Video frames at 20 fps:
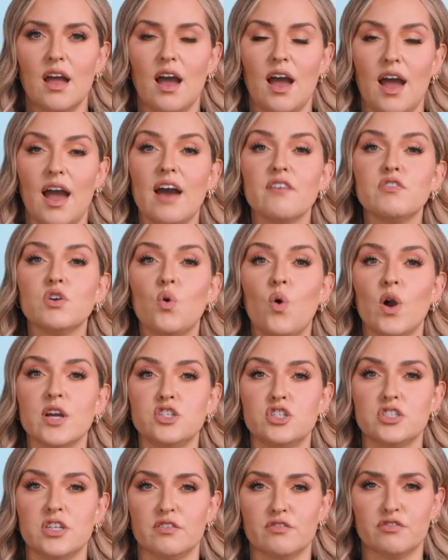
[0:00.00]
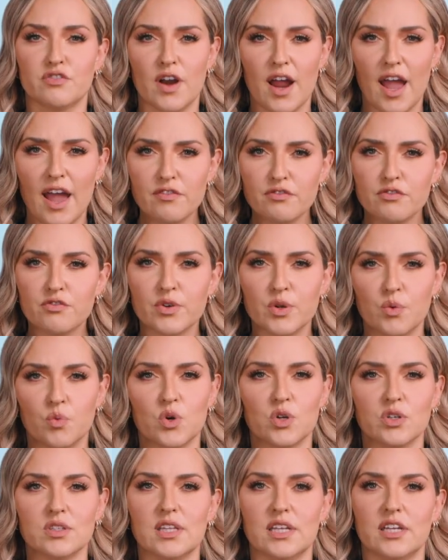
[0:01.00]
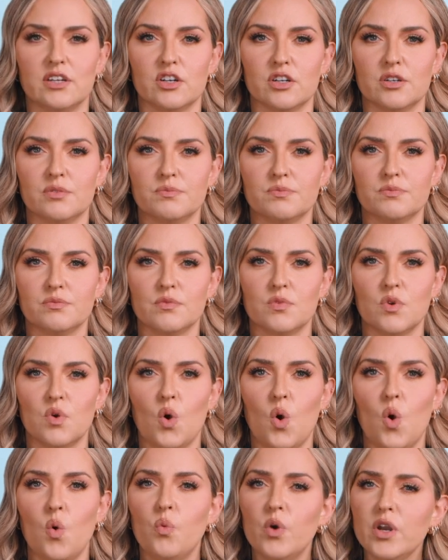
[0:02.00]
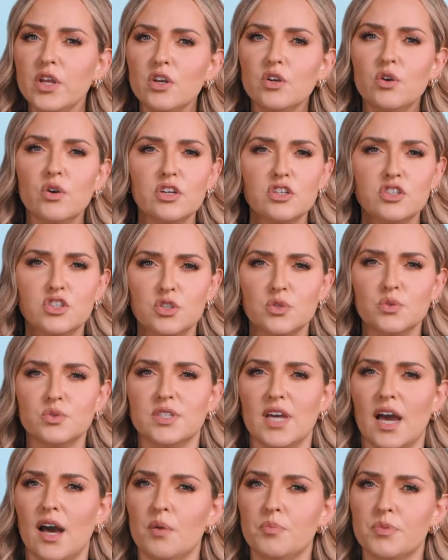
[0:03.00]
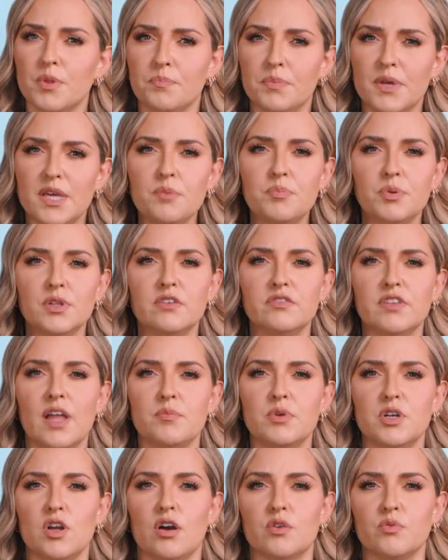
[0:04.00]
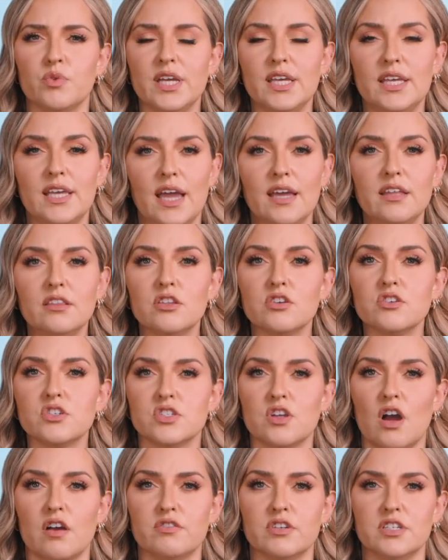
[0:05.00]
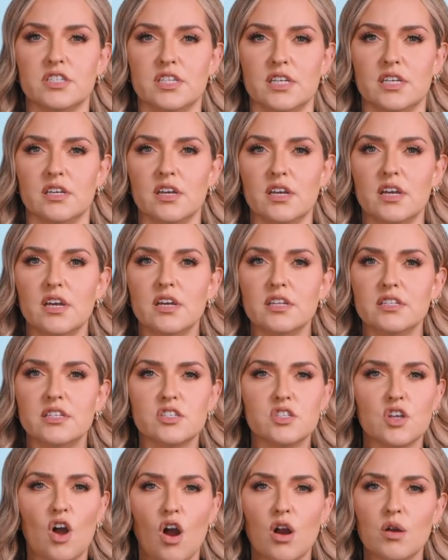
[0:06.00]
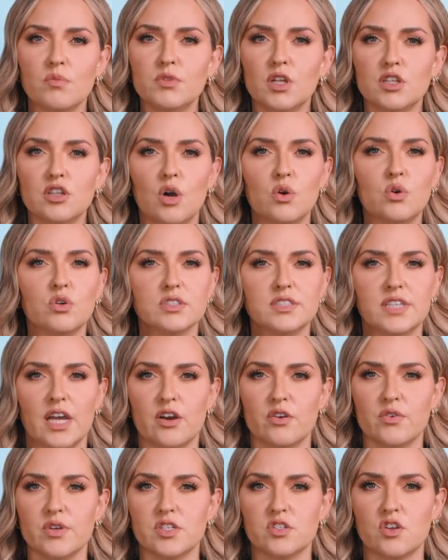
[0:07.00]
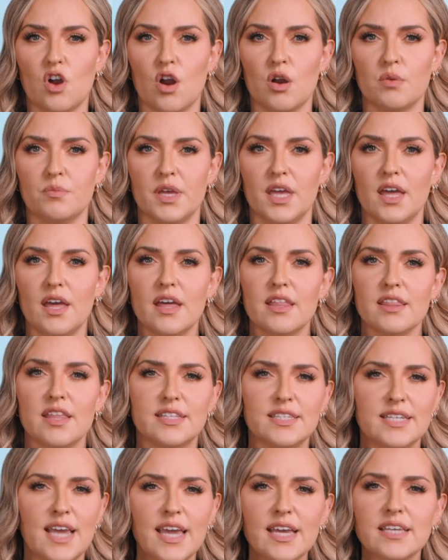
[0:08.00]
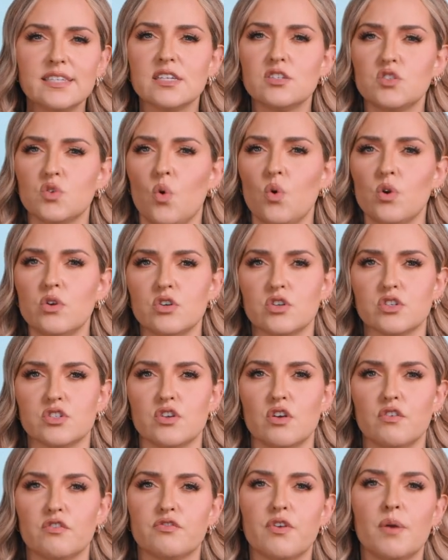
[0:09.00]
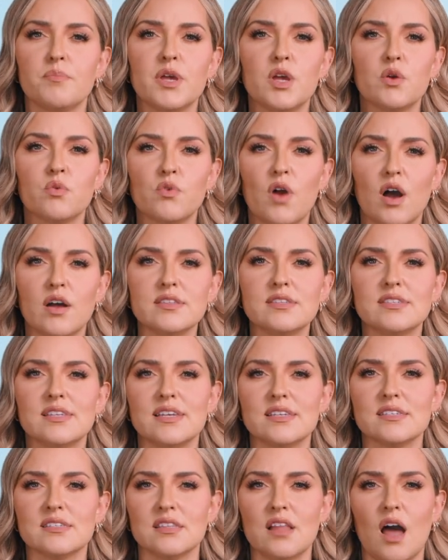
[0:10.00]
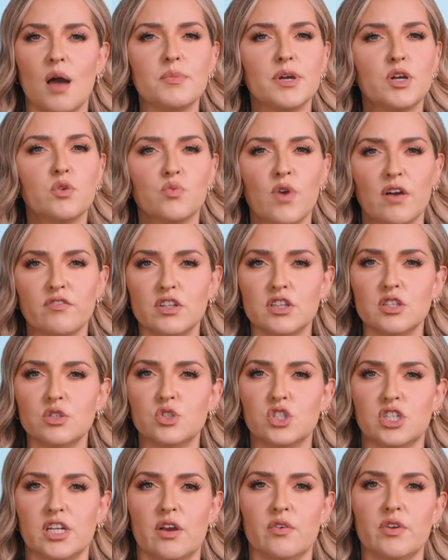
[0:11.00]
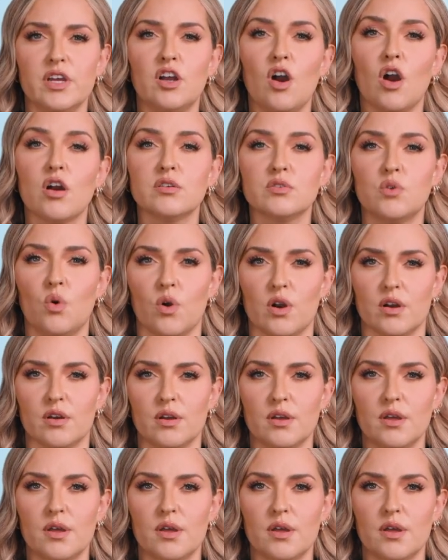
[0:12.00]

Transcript: I have a question for every world leader. What are you going to do to help the people of Lebanon regain their sovereignty, disarm the local terrorist army that takes its orders from Iran's Islamic Revolutionary Guard Corps,